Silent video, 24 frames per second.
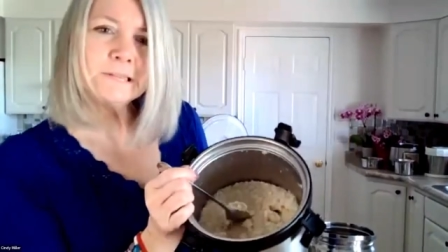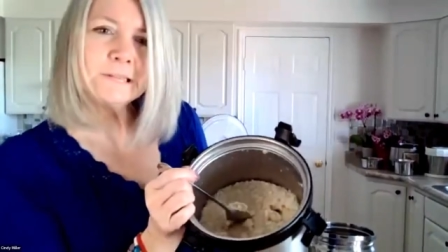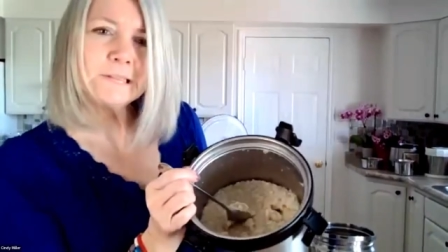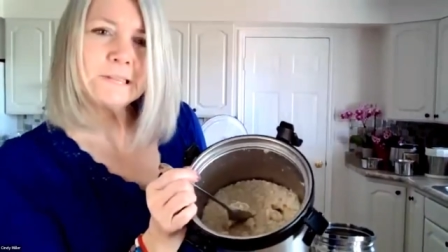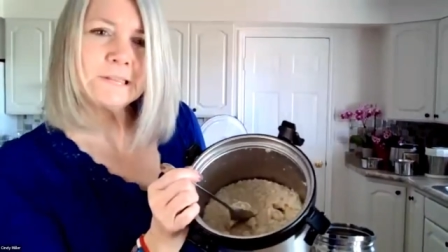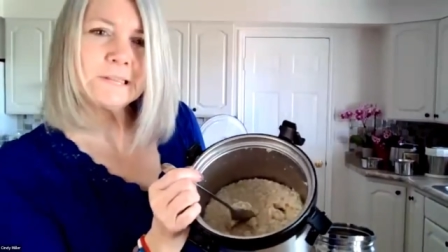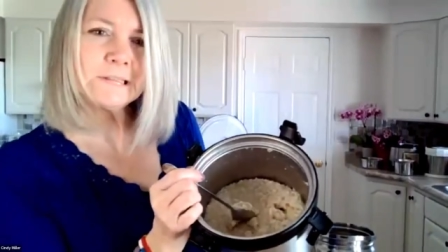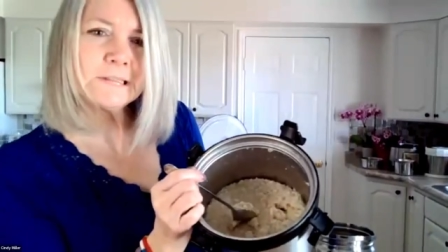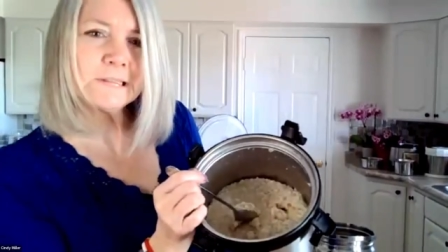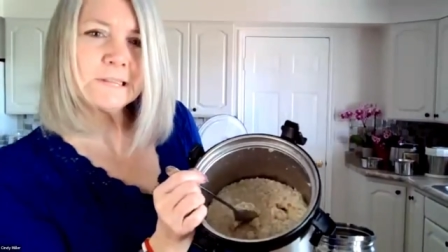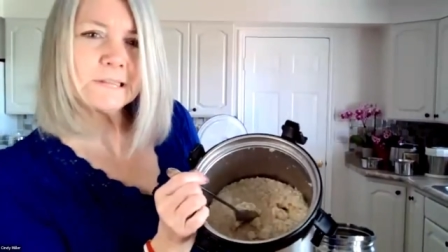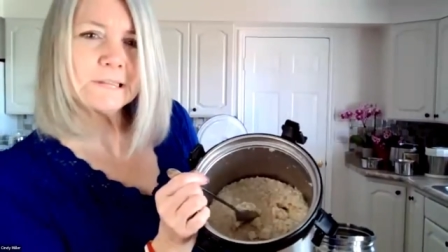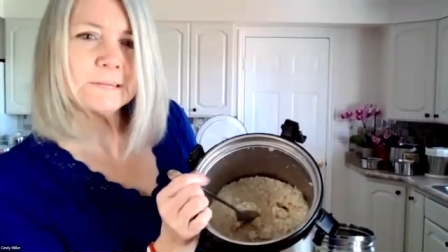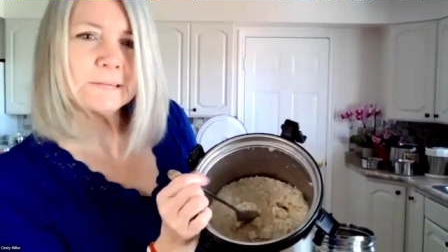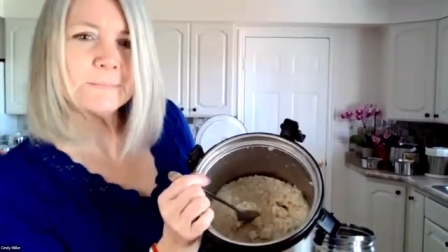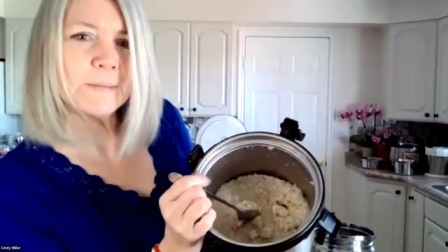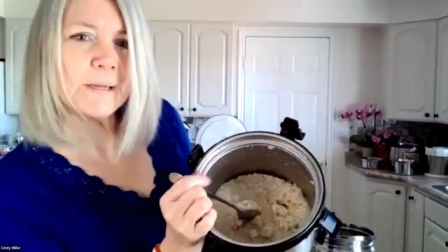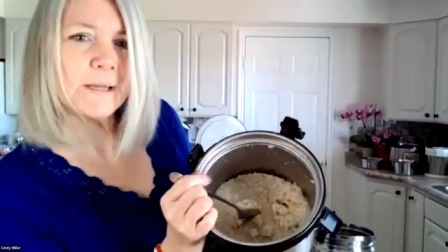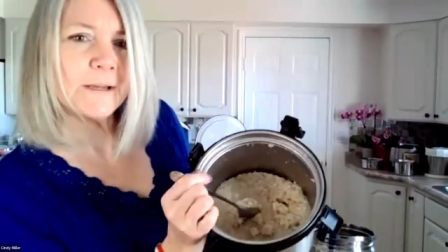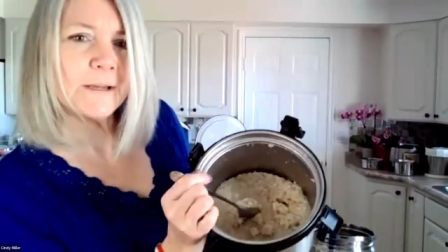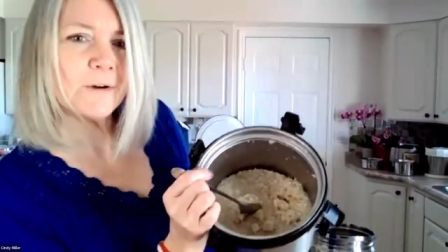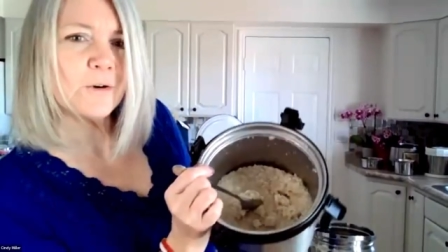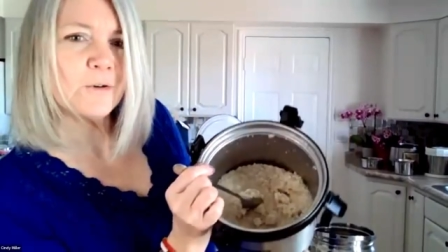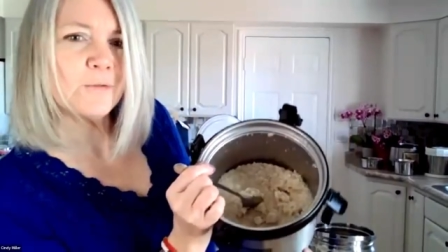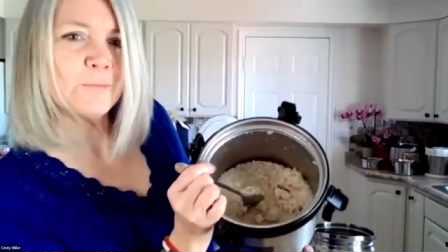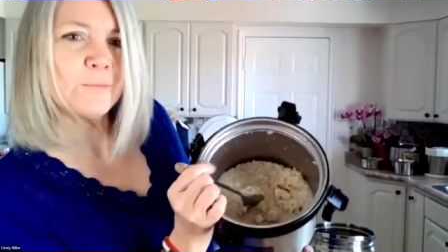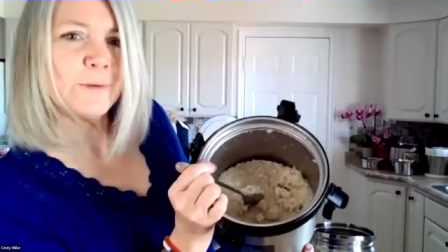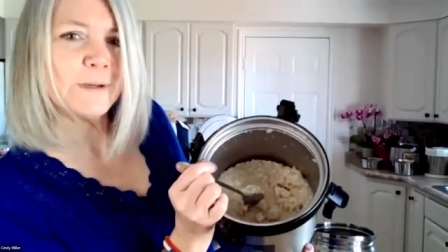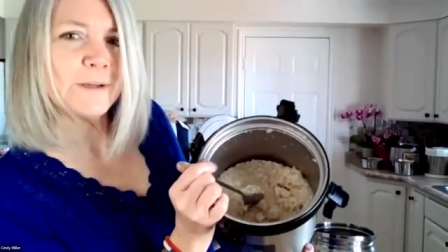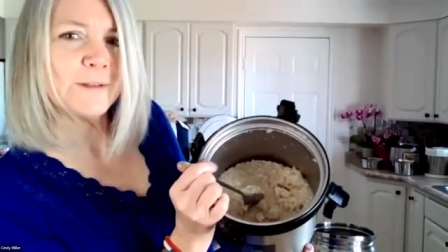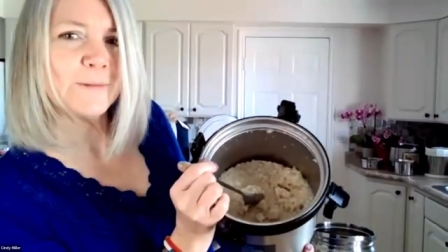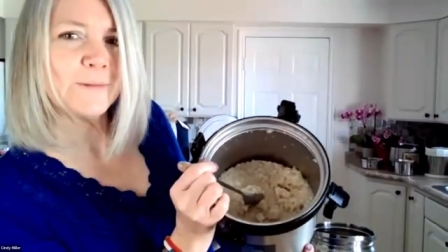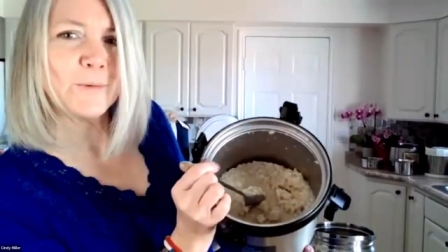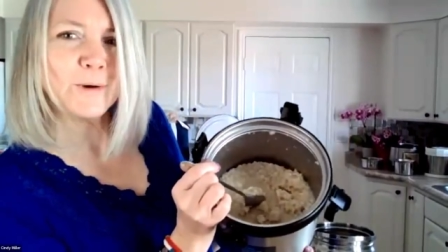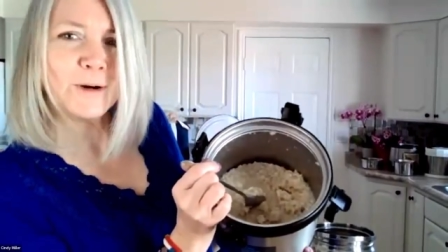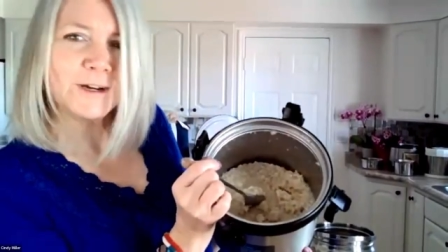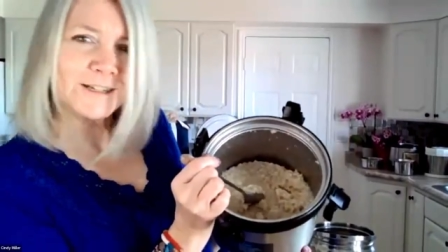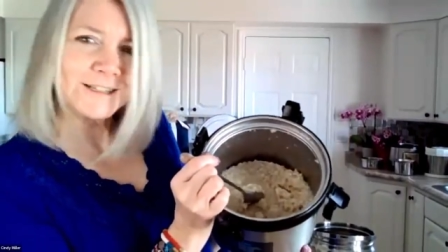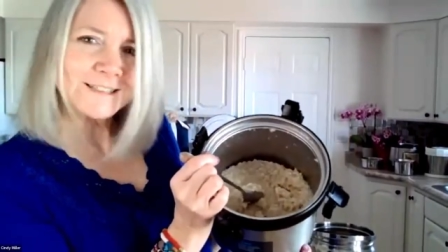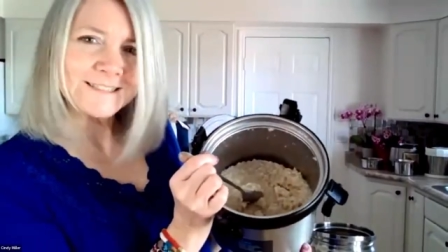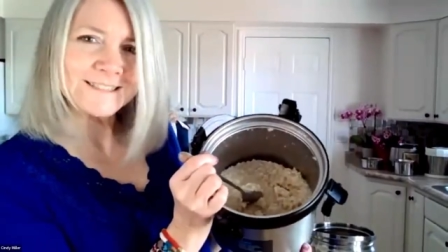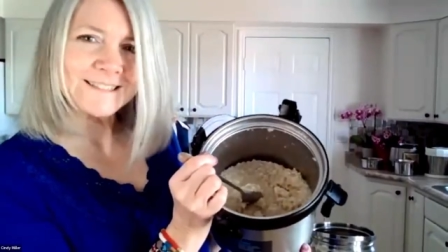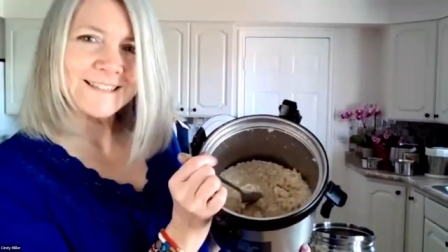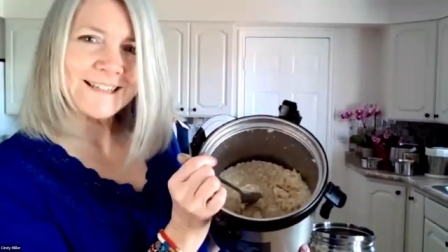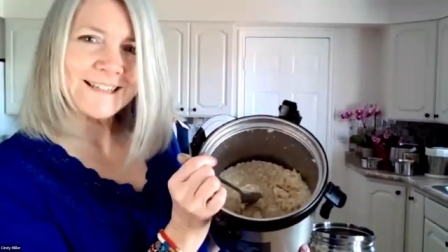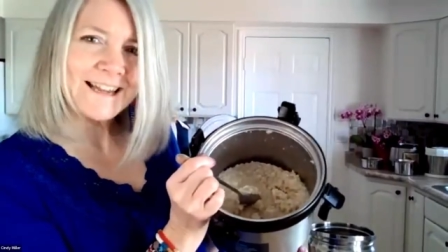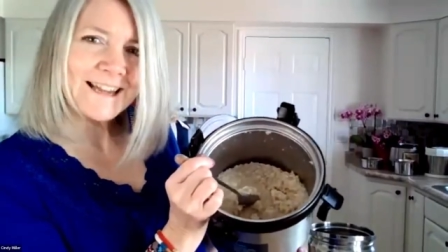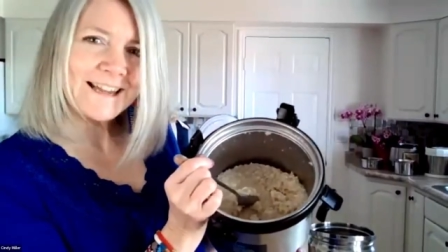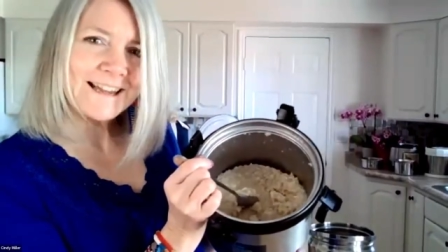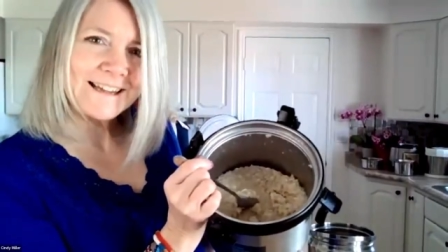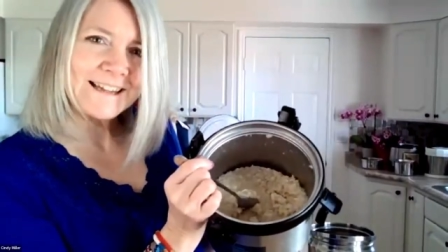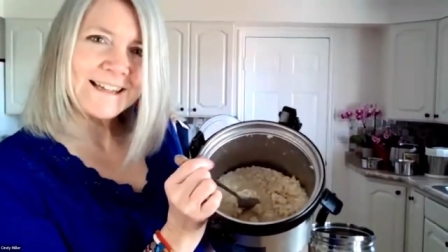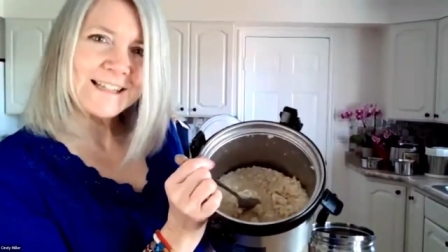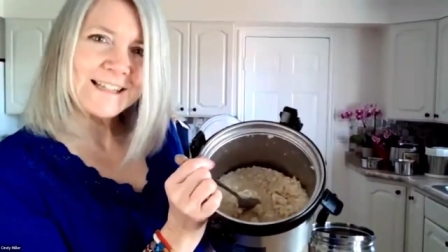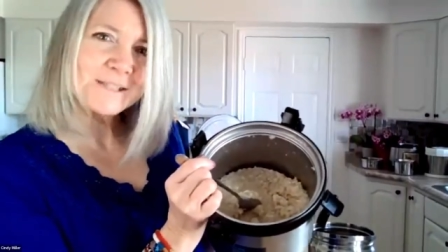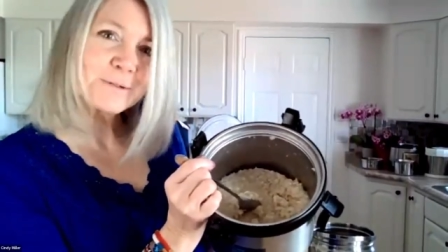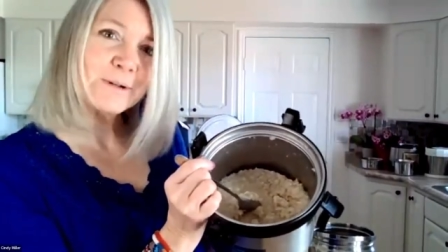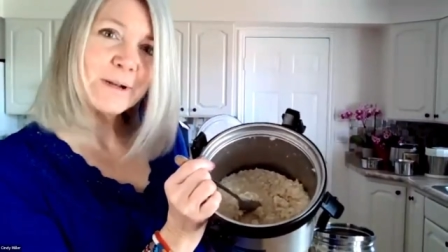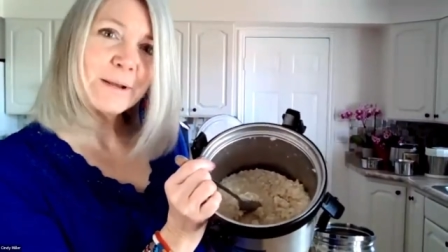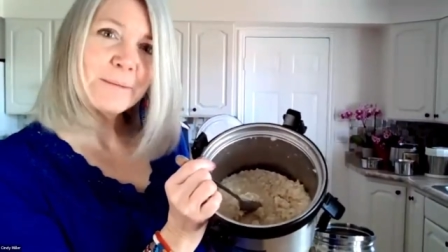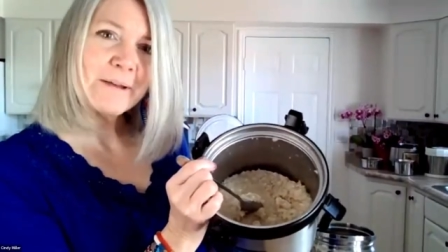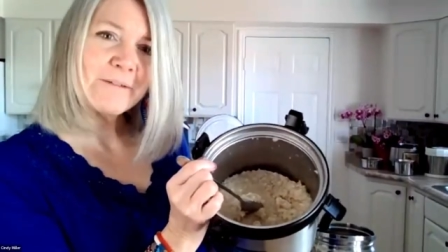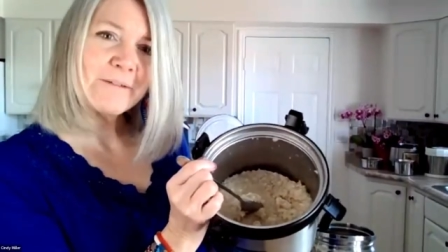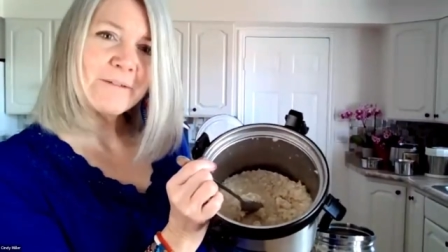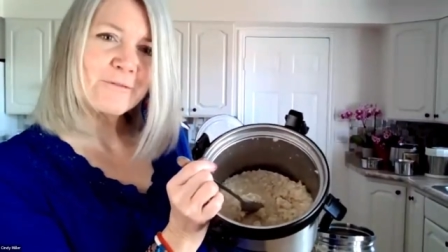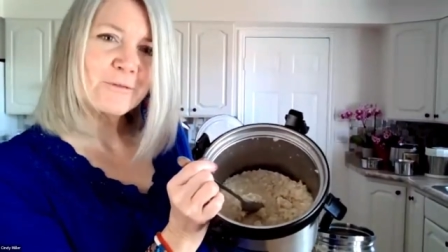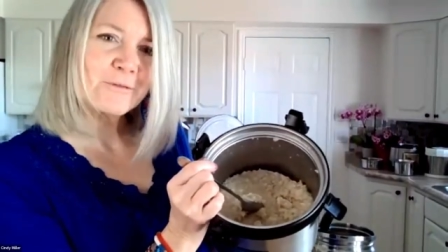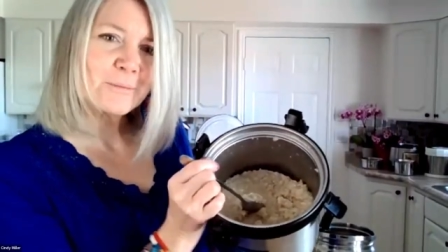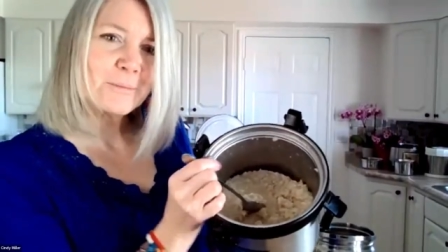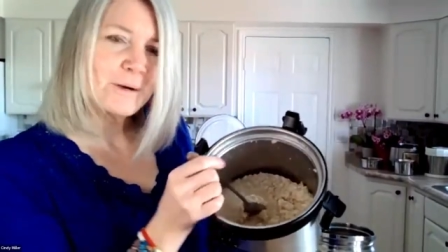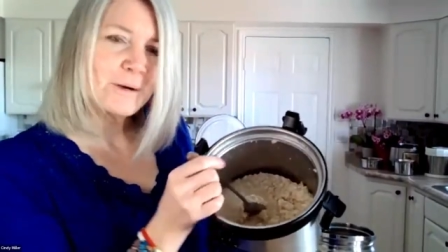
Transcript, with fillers: See, my oatmeal worked. Yay, guess what I'm having for